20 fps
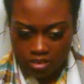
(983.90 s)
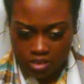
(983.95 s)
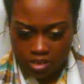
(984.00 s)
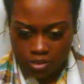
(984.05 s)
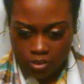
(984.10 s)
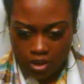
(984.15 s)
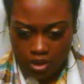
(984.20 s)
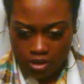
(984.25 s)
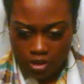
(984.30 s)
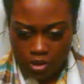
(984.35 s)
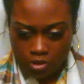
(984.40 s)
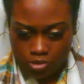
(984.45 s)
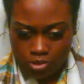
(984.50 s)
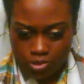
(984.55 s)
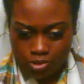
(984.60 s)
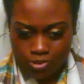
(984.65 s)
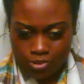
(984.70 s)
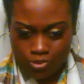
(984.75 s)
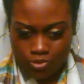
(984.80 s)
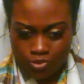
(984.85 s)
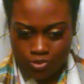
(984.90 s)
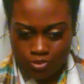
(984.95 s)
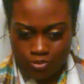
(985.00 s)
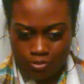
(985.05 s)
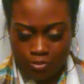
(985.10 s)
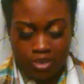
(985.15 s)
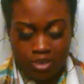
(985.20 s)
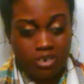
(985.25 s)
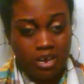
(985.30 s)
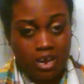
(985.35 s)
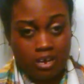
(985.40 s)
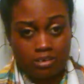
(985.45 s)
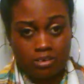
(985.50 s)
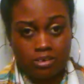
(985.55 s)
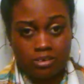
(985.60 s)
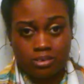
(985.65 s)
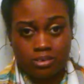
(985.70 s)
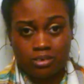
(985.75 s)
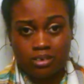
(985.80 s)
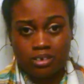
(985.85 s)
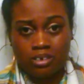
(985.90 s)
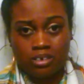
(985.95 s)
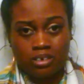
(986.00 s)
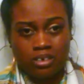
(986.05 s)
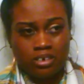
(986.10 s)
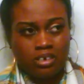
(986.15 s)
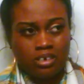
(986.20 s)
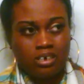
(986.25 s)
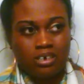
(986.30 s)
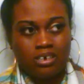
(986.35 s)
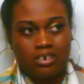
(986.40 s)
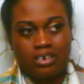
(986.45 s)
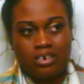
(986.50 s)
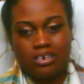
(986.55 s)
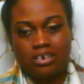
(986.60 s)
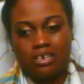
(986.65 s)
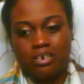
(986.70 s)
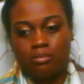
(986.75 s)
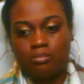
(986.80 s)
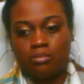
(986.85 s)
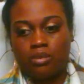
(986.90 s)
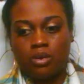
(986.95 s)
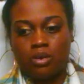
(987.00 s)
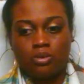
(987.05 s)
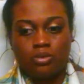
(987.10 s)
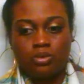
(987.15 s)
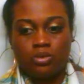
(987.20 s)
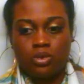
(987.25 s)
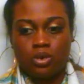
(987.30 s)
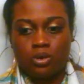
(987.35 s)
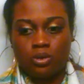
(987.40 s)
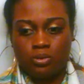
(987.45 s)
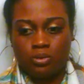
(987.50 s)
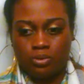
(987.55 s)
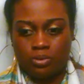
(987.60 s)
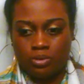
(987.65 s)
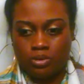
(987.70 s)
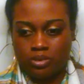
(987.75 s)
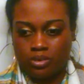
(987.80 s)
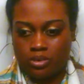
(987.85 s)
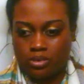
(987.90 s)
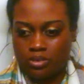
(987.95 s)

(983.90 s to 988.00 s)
So I go to my doctor and I let him know,